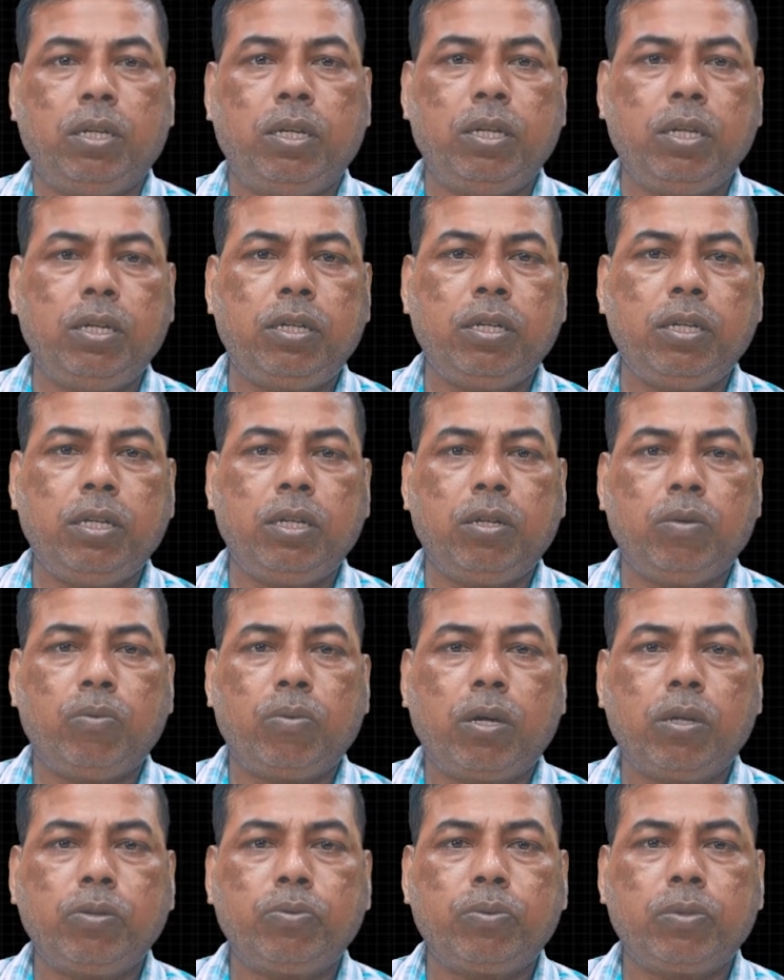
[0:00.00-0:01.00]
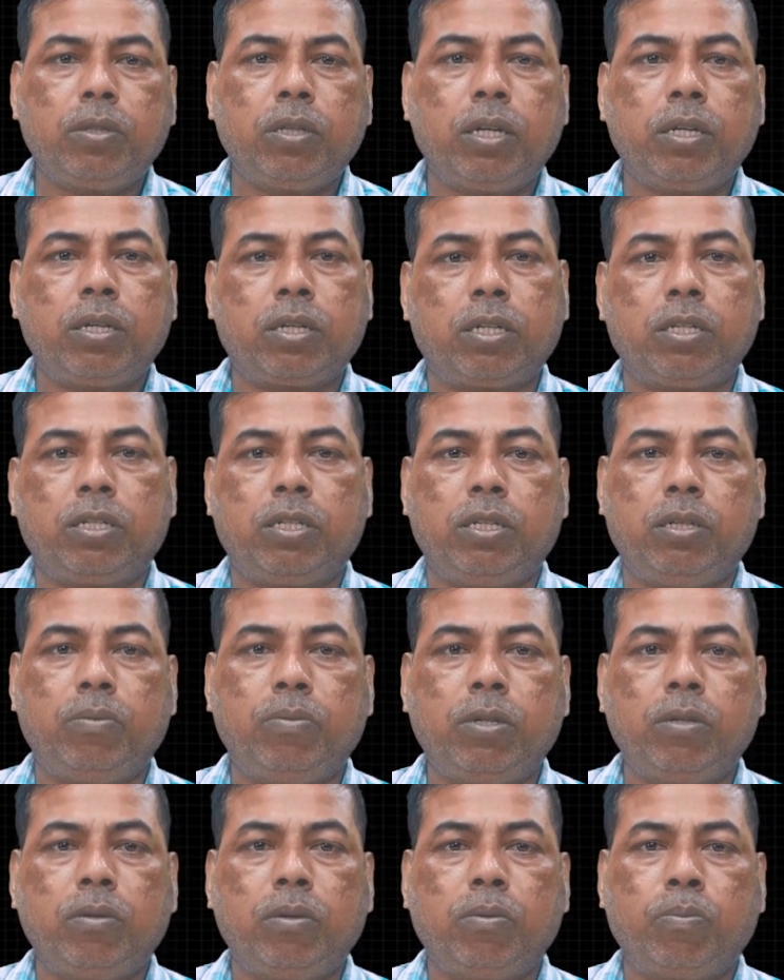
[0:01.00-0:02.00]
It involves the
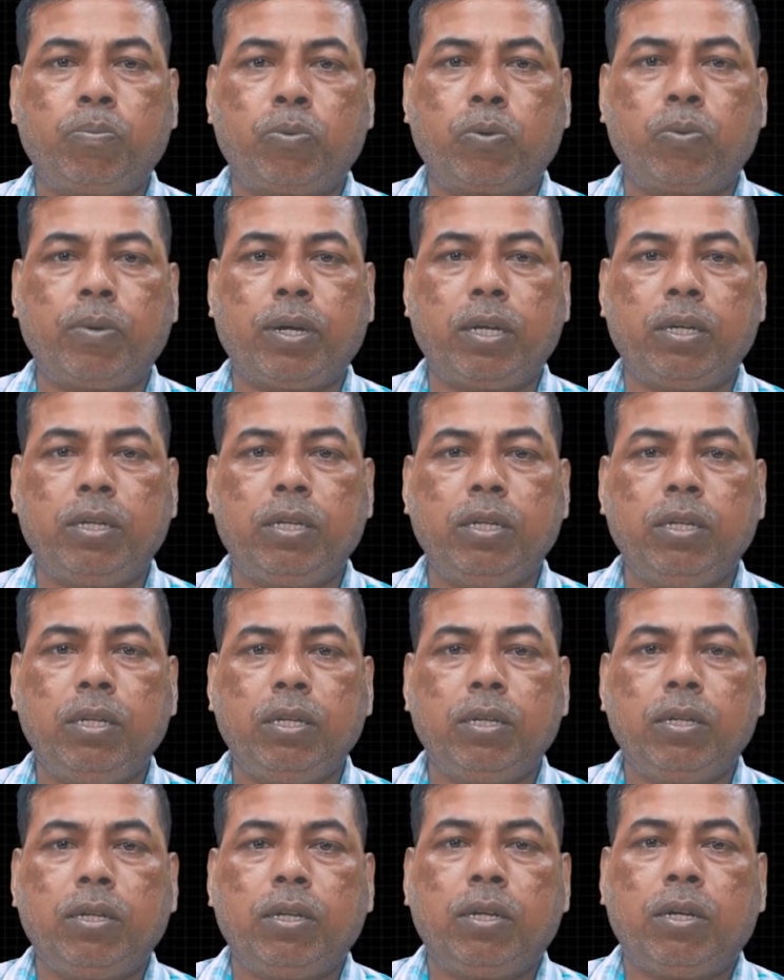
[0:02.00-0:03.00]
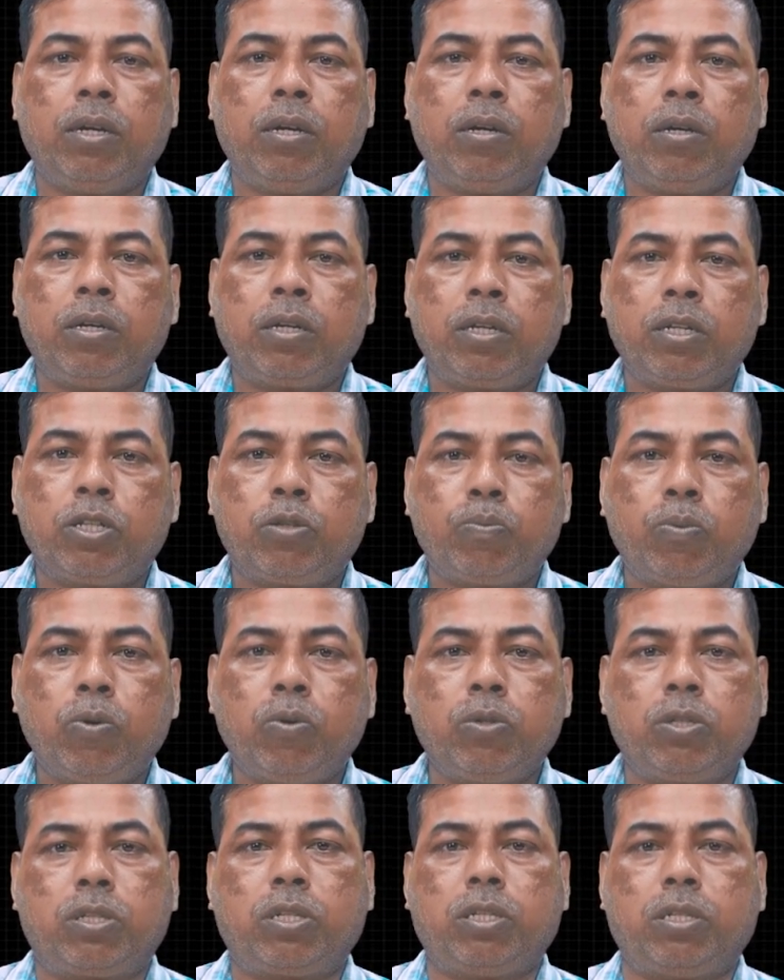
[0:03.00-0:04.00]
receiver providing
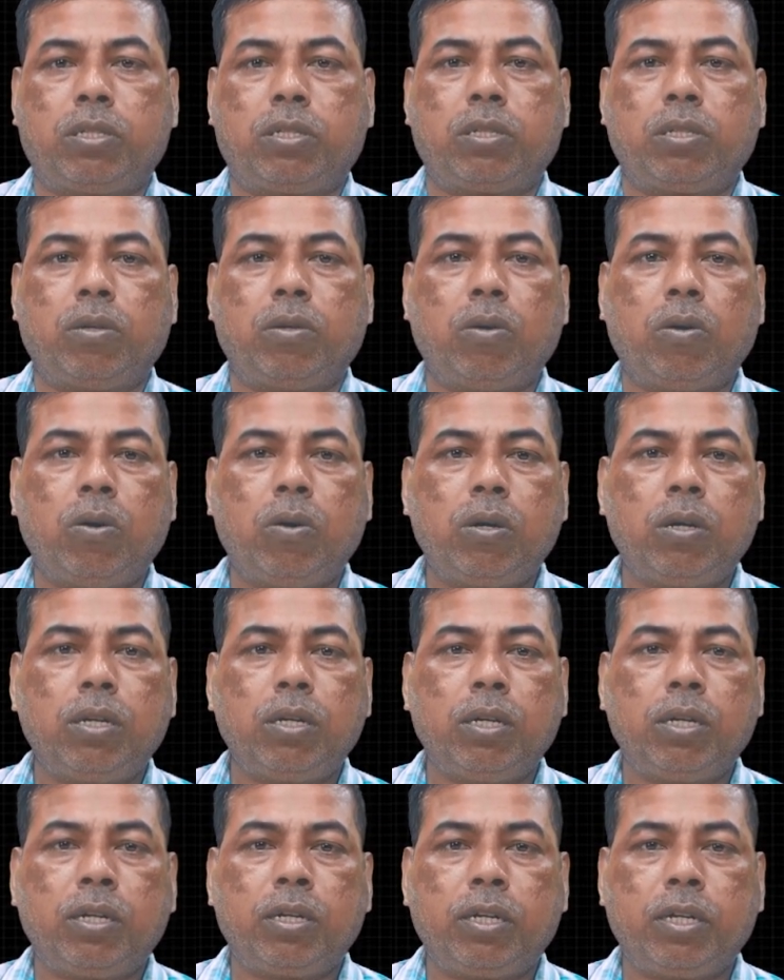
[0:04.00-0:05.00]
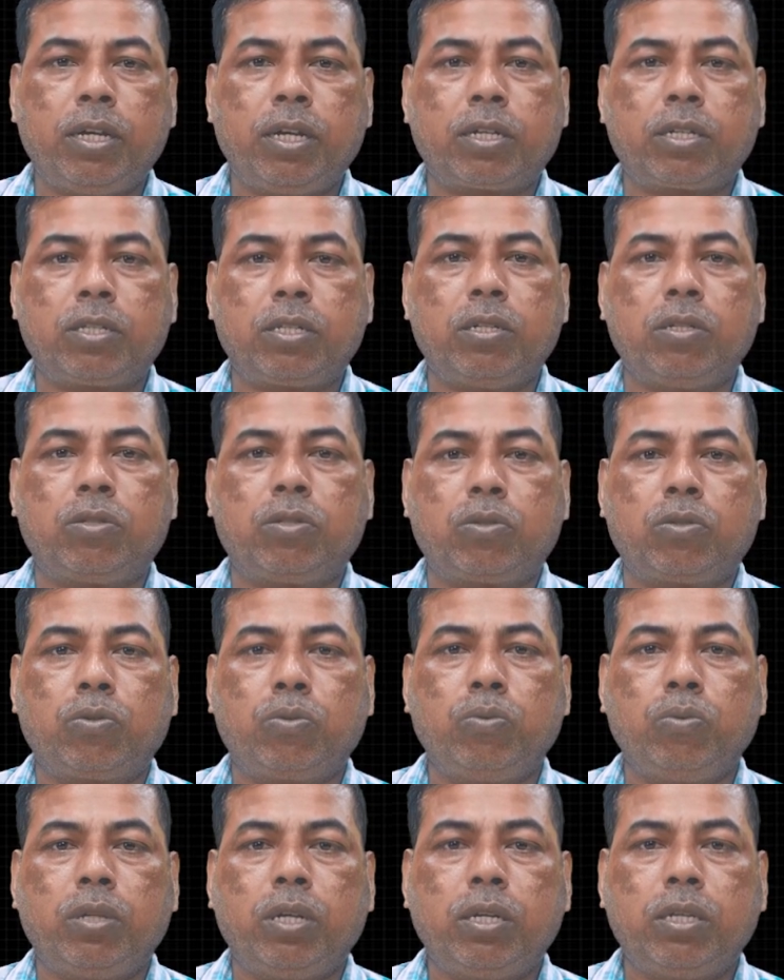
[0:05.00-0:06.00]
responses or reactions
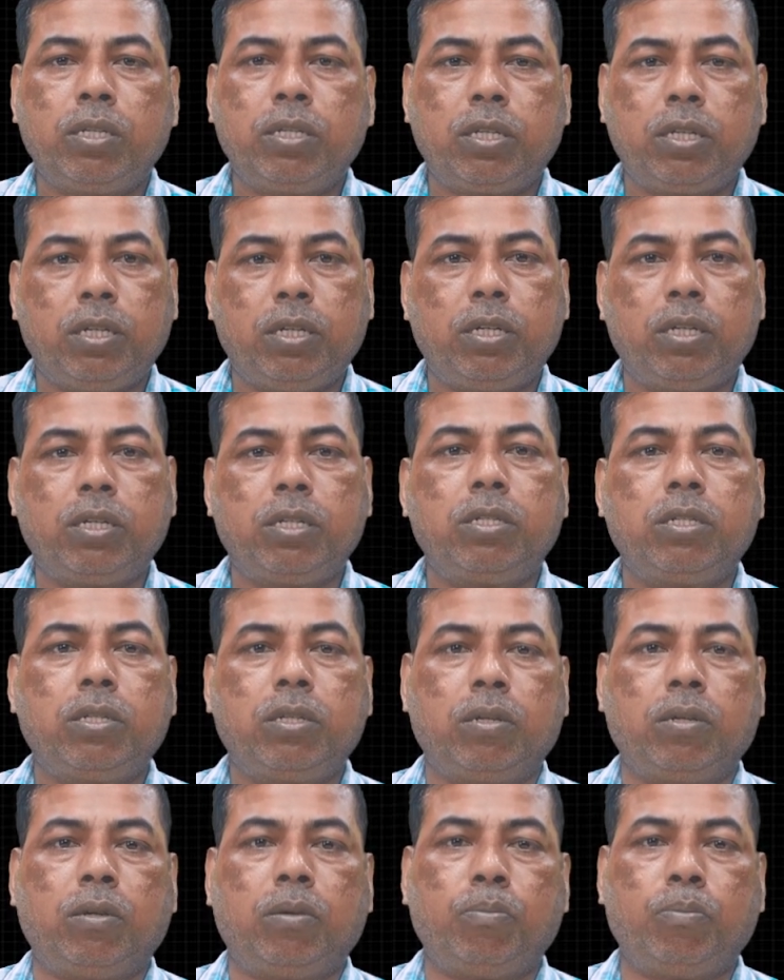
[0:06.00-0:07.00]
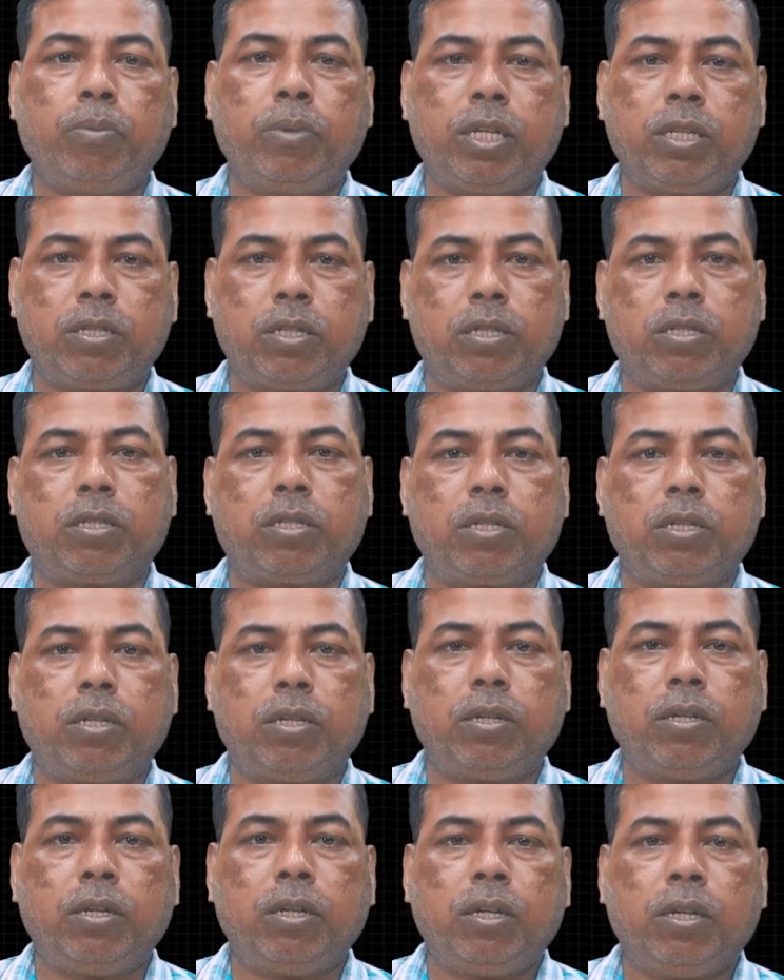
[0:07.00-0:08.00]
to the sender's message,
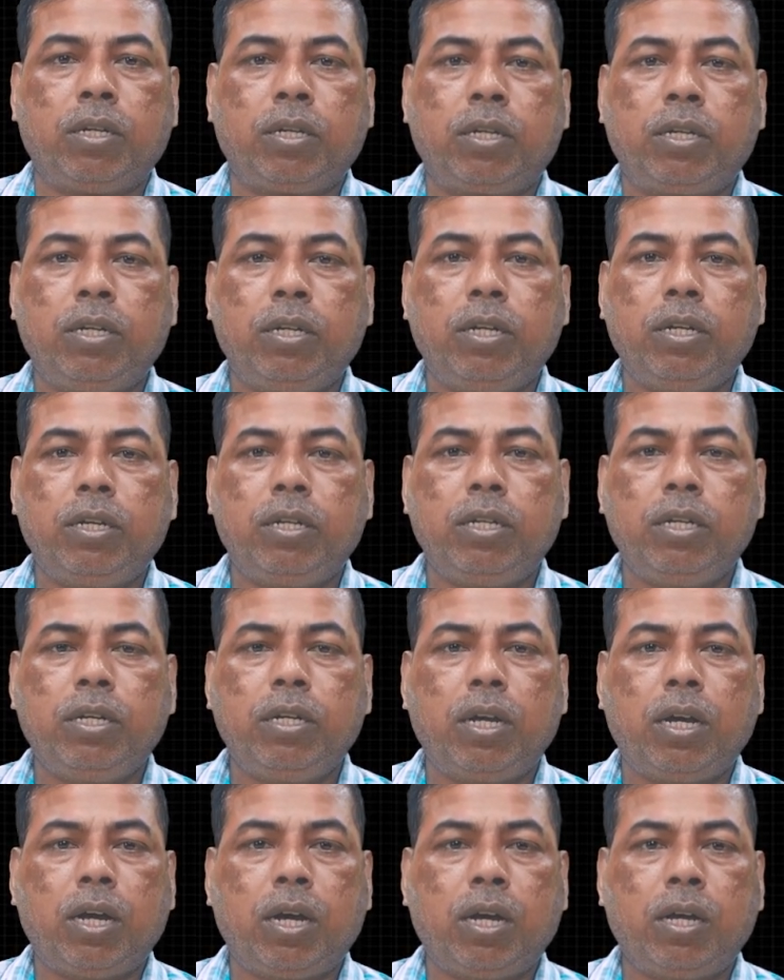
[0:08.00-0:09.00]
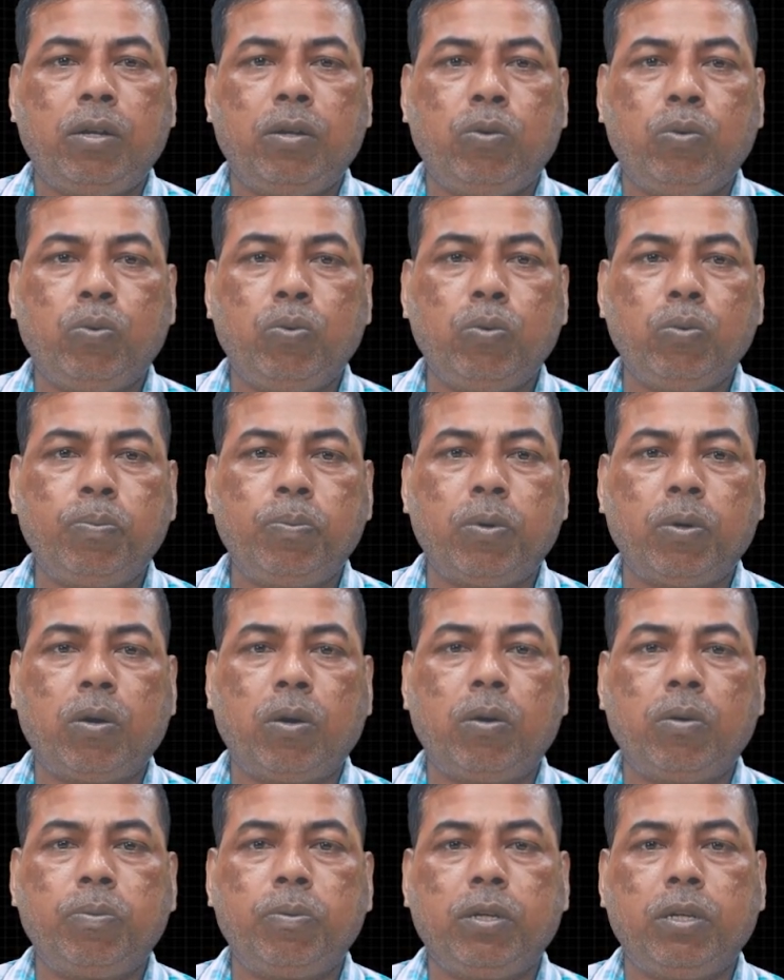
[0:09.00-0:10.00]
creating a loop
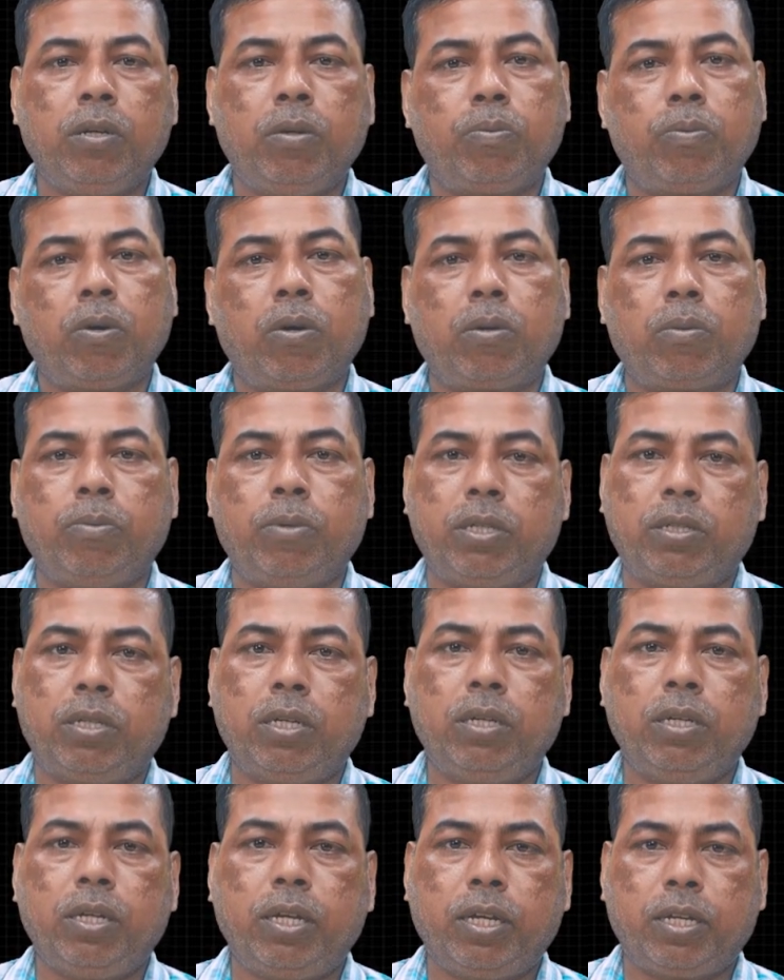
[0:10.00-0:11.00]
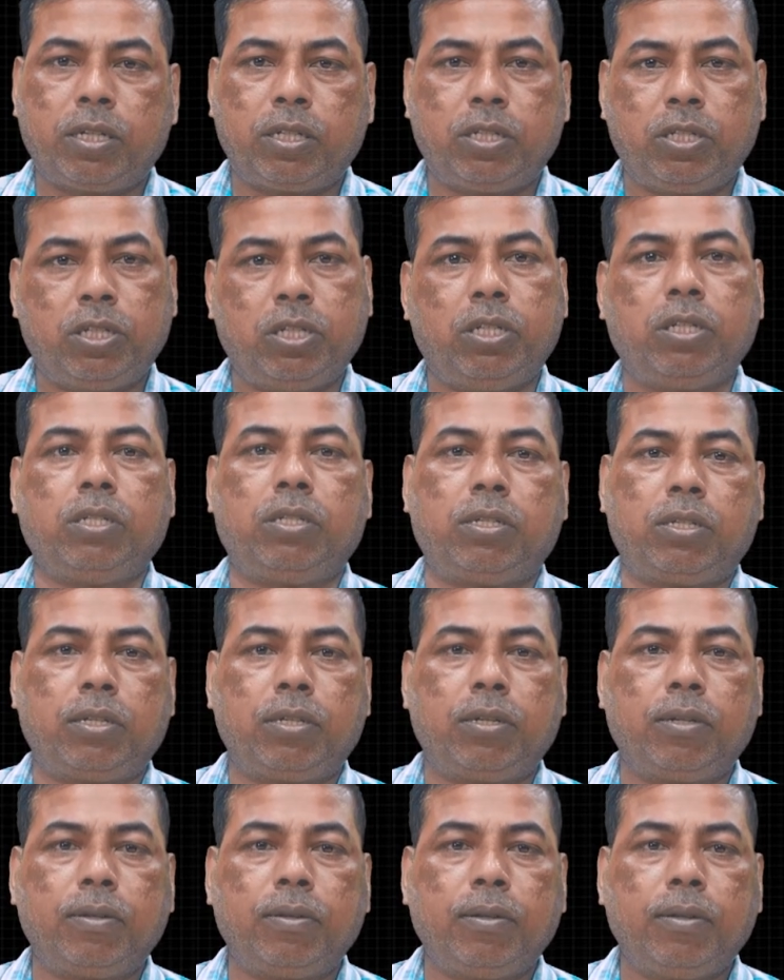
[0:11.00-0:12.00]
of information exchange.